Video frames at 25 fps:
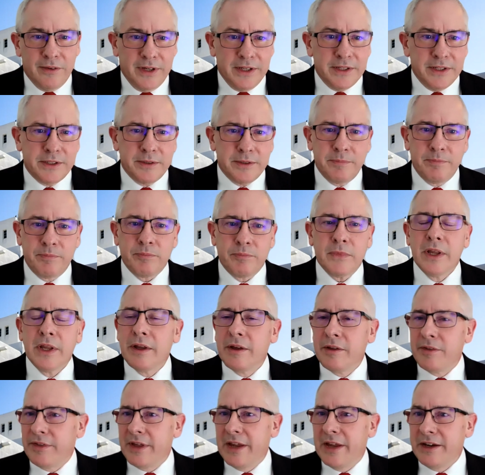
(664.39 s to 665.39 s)
us.
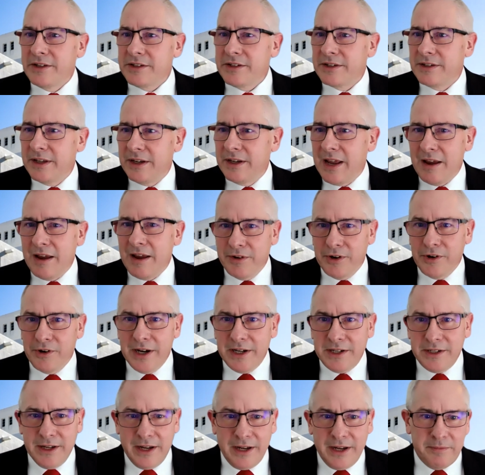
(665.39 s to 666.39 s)
Thanks and have a
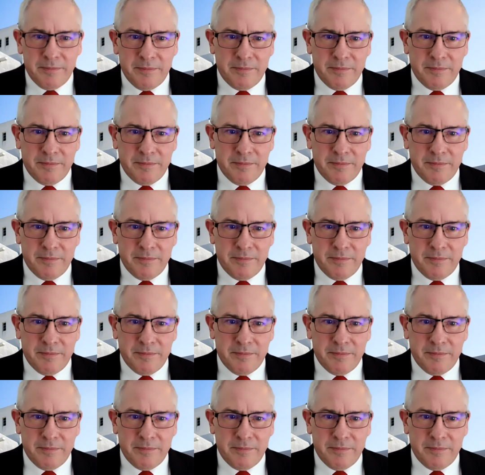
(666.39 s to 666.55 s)
great day.